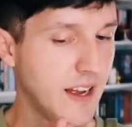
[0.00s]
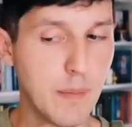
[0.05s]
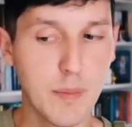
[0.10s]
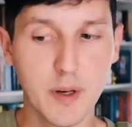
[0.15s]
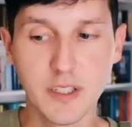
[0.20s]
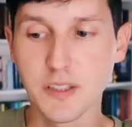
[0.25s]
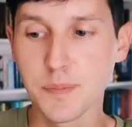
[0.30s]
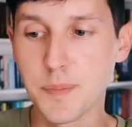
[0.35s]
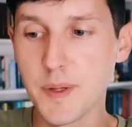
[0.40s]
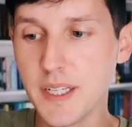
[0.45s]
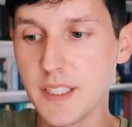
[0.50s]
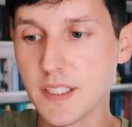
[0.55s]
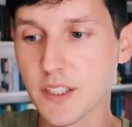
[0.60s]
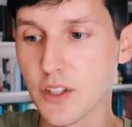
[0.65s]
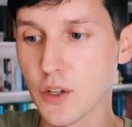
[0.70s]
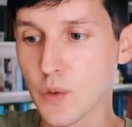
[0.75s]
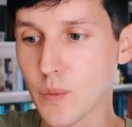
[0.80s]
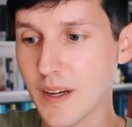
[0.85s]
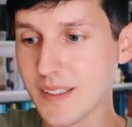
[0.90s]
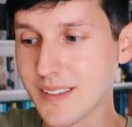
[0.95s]
I'm gonna spend
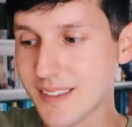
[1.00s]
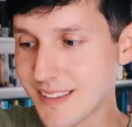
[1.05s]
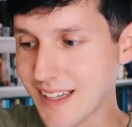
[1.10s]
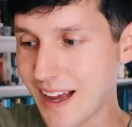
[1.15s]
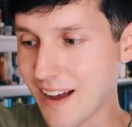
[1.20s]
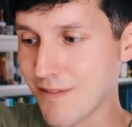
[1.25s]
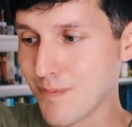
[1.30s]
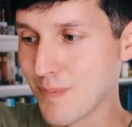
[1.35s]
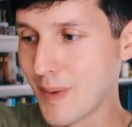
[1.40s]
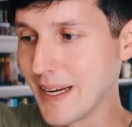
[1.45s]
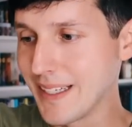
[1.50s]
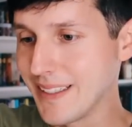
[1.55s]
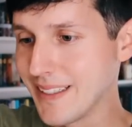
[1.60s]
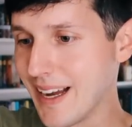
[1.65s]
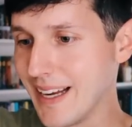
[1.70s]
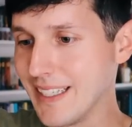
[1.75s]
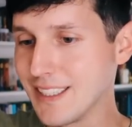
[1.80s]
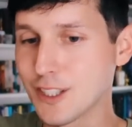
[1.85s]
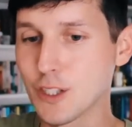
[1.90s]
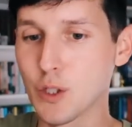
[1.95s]
the rest of my
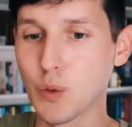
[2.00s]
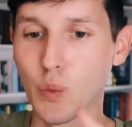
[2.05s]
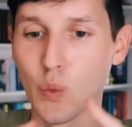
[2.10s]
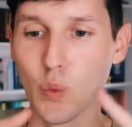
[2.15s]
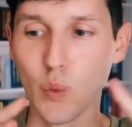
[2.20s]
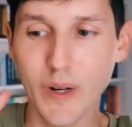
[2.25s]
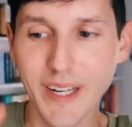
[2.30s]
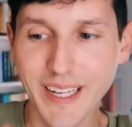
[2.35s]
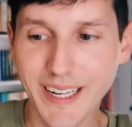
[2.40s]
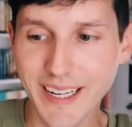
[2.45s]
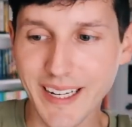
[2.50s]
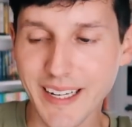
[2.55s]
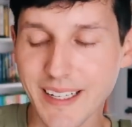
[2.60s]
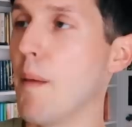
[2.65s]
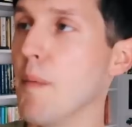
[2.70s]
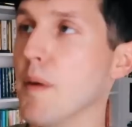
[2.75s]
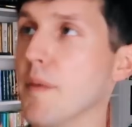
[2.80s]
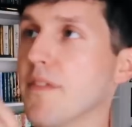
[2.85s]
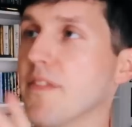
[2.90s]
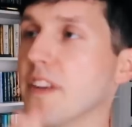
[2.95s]
night reading. I'm
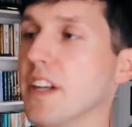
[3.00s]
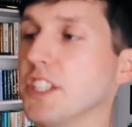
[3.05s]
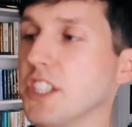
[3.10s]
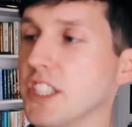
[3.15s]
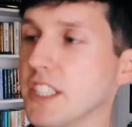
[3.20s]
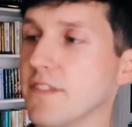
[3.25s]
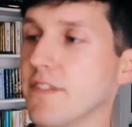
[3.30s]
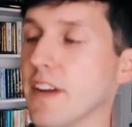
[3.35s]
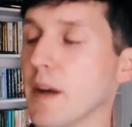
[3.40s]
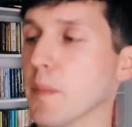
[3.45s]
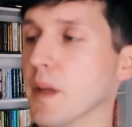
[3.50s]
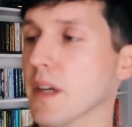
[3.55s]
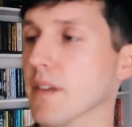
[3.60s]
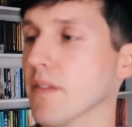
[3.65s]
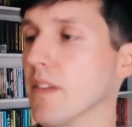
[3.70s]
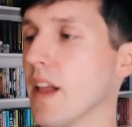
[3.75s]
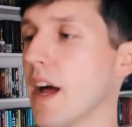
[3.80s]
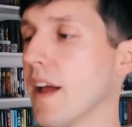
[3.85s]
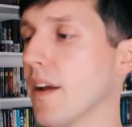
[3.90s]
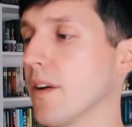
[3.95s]
gonna be finishing Family of
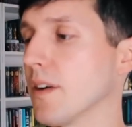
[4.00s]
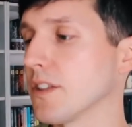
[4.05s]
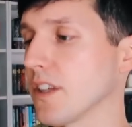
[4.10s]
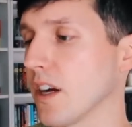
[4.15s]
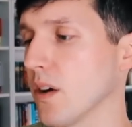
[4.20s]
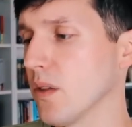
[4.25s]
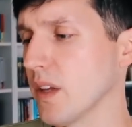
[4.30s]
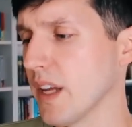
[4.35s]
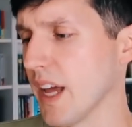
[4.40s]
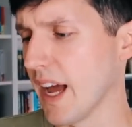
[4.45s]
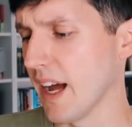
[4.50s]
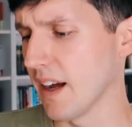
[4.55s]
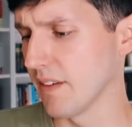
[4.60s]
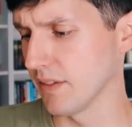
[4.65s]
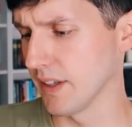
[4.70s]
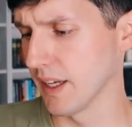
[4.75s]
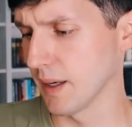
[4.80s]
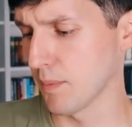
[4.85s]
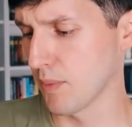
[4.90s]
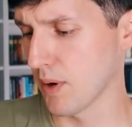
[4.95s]
Liars. I only have
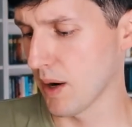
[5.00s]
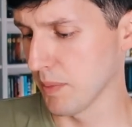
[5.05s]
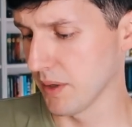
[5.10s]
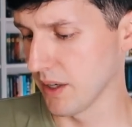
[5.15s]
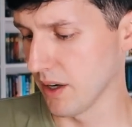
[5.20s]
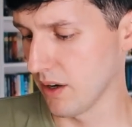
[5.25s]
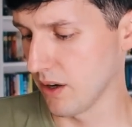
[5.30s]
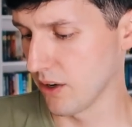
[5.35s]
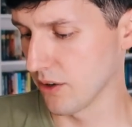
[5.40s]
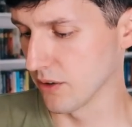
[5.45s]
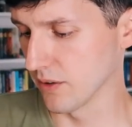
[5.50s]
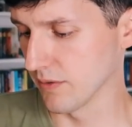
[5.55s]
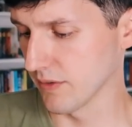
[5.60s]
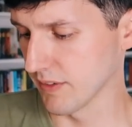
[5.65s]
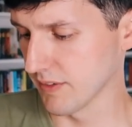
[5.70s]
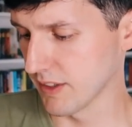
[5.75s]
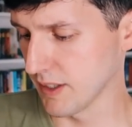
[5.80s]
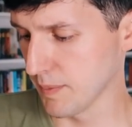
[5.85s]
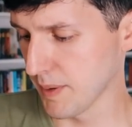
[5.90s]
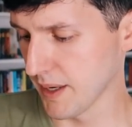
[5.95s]
like probably
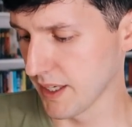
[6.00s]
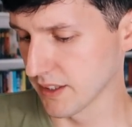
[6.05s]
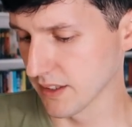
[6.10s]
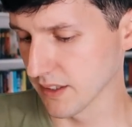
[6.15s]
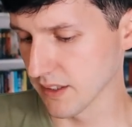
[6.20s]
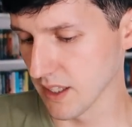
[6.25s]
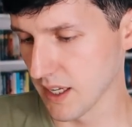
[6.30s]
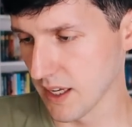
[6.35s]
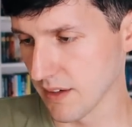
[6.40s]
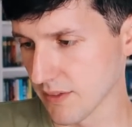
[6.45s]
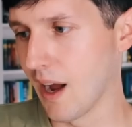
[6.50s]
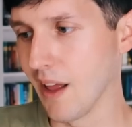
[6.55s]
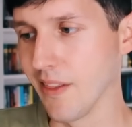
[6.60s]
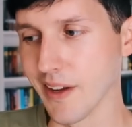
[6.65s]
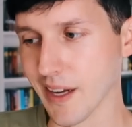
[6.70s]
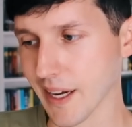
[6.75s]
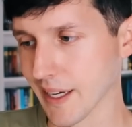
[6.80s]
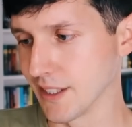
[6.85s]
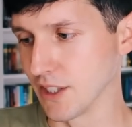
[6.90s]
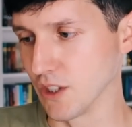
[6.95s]
150 pages left. I think
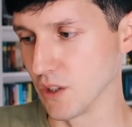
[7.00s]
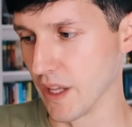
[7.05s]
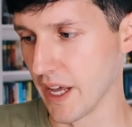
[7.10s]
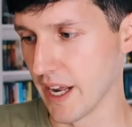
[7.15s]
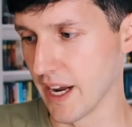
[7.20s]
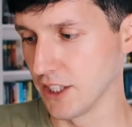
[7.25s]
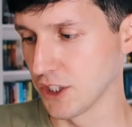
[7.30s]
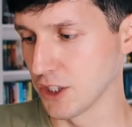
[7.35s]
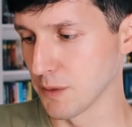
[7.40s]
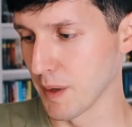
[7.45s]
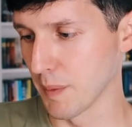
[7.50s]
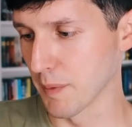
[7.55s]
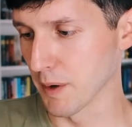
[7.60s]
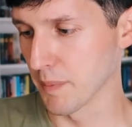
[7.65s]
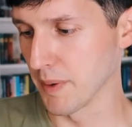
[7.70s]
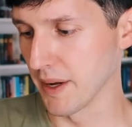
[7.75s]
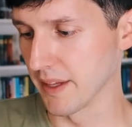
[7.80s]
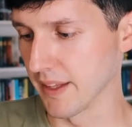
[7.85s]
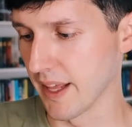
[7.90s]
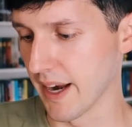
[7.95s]
I can do that. I should be able to
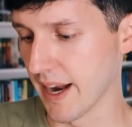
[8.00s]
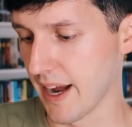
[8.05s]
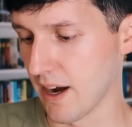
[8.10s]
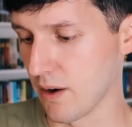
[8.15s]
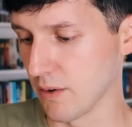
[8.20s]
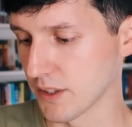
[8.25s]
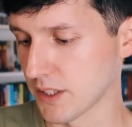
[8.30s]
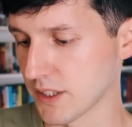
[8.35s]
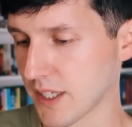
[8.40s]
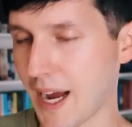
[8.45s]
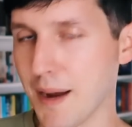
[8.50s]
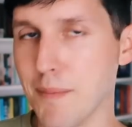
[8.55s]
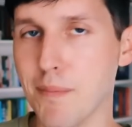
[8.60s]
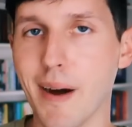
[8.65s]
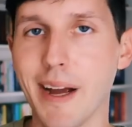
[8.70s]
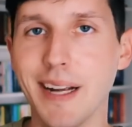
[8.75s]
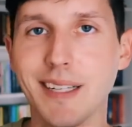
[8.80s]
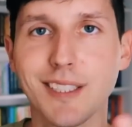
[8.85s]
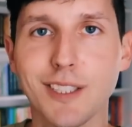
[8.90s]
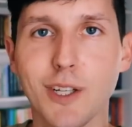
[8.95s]
bang that out. I
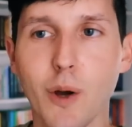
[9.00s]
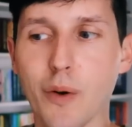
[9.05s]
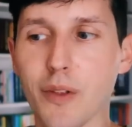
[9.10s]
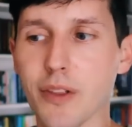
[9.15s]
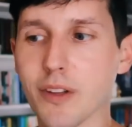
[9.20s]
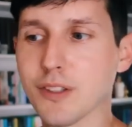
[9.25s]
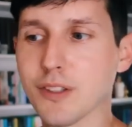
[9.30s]
might go to the